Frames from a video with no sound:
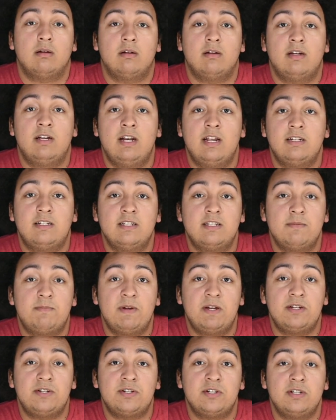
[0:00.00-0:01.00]
In
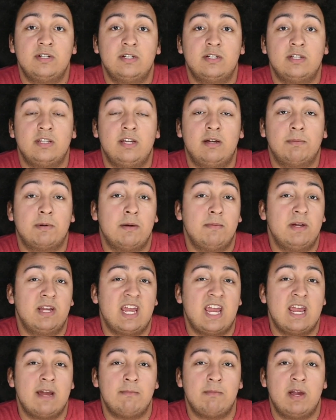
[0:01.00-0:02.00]
anticipation to the upcoming
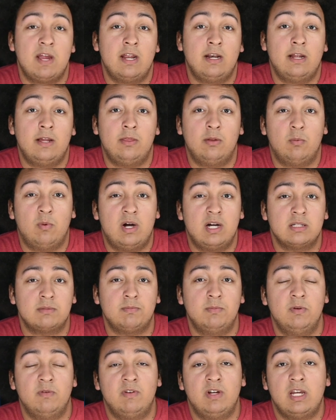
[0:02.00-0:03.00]
Ant-Man and the Wasp
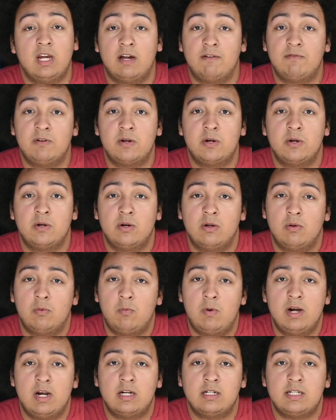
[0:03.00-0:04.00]
movie, I figured
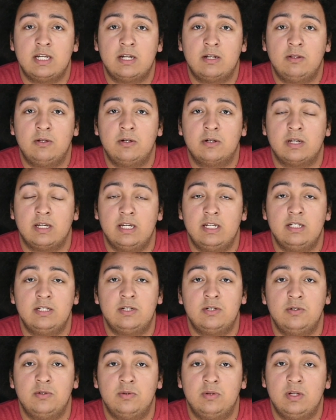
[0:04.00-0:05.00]
why not take a look
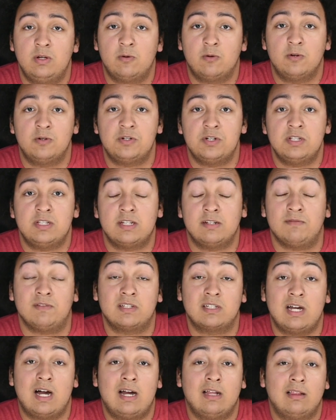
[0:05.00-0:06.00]
into the origins of
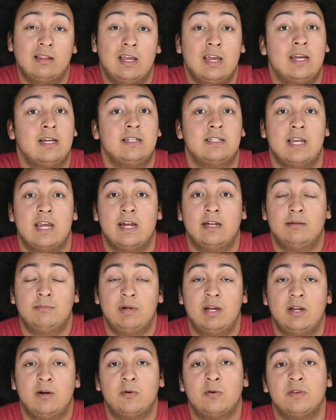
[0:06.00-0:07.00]
Scott Lang's
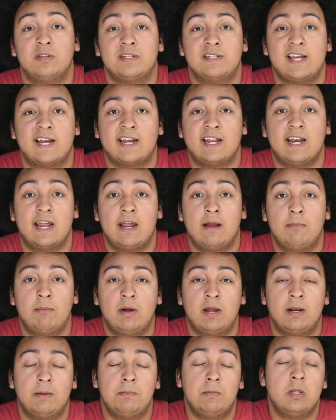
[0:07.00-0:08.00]
Ant-Man, or the second
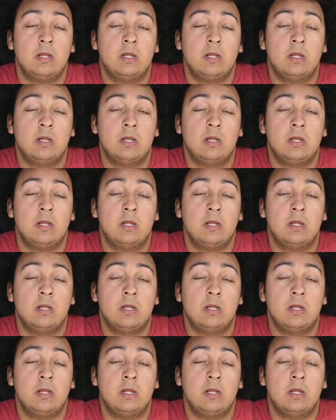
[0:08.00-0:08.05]
Ant-Man.